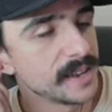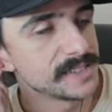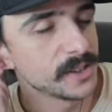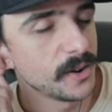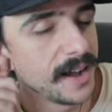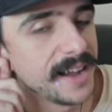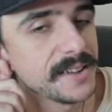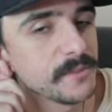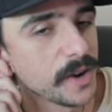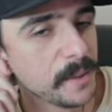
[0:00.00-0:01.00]
so
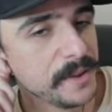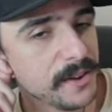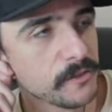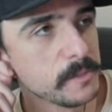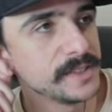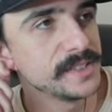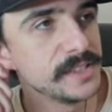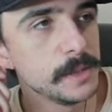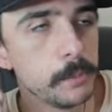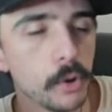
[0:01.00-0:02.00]
I what I'm hearing from this is
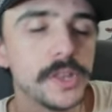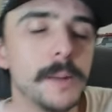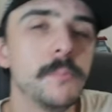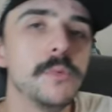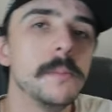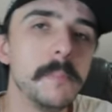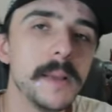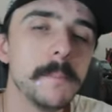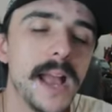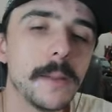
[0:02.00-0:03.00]
he pulled up with the
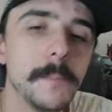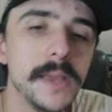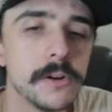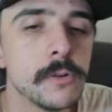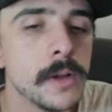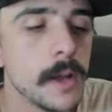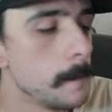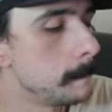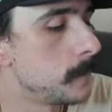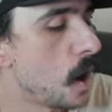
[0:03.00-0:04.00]
Big Mac meal,
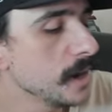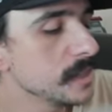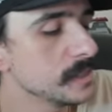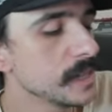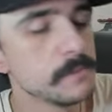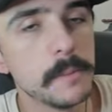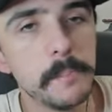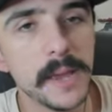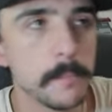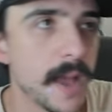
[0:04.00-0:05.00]
body slammed the
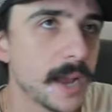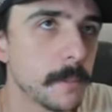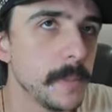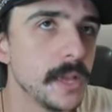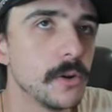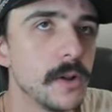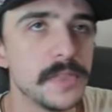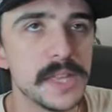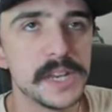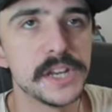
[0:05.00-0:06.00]
Big Mac meal,
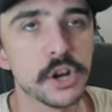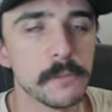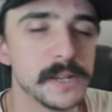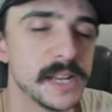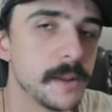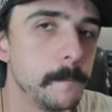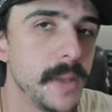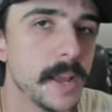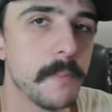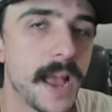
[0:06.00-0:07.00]
and then determined that the
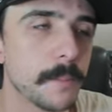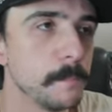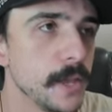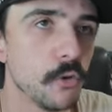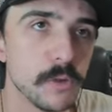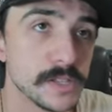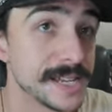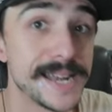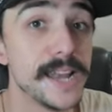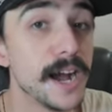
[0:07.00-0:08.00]
Big Mac meal
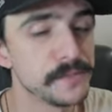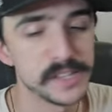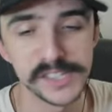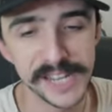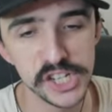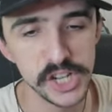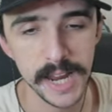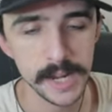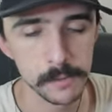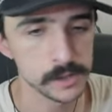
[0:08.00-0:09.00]
wasn't enough to
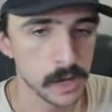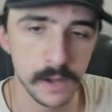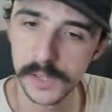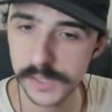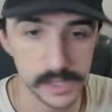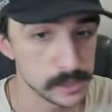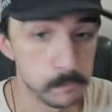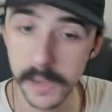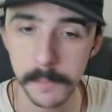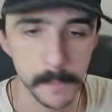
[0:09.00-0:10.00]
satiate him because obviously he's a
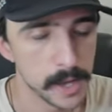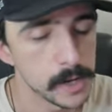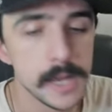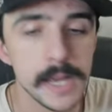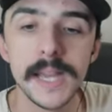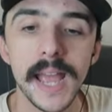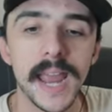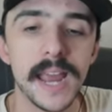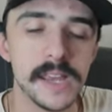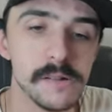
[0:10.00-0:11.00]
big man,
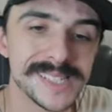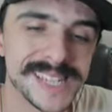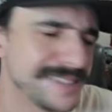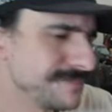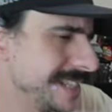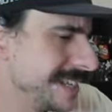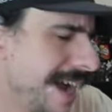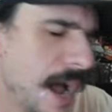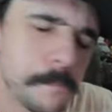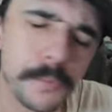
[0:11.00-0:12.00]
and he was like,
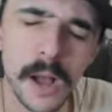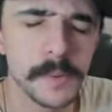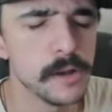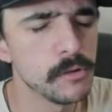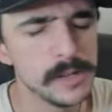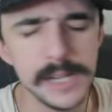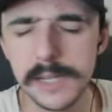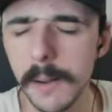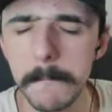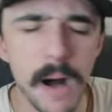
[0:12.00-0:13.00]
I'm probably gonna need
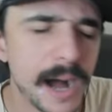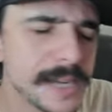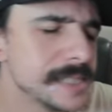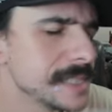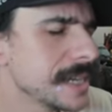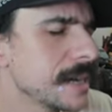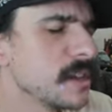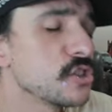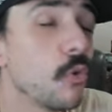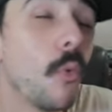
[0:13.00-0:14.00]
to body slam
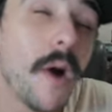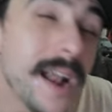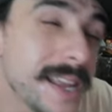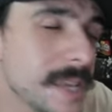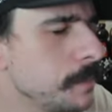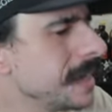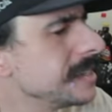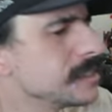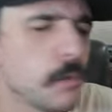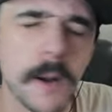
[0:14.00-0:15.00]
a 20
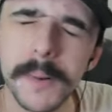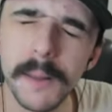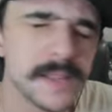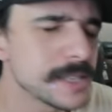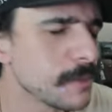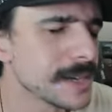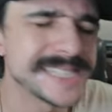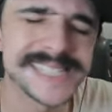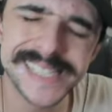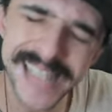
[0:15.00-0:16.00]
piece, bro. But I mean something on the
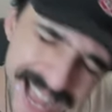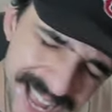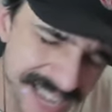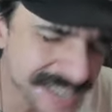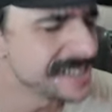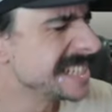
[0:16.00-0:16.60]
side.